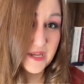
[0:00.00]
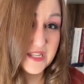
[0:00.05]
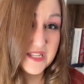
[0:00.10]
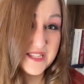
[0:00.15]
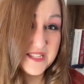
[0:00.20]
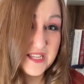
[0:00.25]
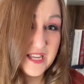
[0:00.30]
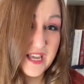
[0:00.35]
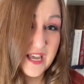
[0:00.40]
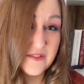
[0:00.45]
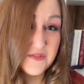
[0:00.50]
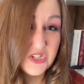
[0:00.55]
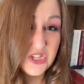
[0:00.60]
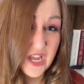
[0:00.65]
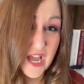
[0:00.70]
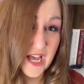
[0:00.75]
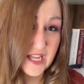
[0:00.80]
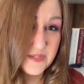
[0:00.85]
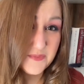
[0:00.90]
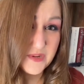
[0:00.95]
to see if she
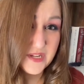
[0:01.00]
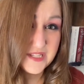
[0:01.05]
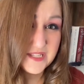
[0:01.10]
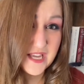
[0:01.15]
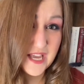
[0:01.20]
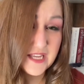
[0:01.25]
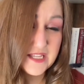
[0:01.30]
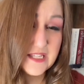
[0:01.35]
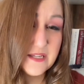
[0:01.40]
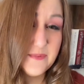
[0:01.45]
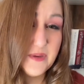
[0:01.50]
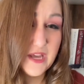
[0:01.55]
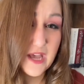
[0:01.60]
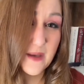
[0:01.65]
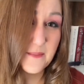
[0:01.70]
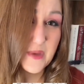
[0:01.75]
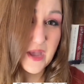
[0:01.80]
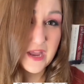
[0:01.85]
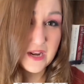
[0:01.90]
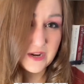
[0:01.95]
has what it takes to
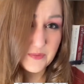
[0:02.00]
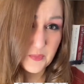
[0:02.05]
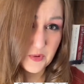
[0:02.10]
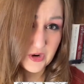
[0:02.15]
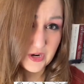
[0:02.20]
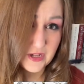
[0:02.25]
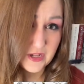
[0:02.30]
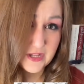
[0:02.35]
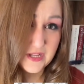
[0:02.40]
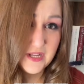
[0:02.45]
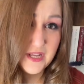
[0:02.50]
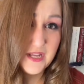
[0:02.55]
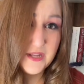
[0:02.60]
become an immortal.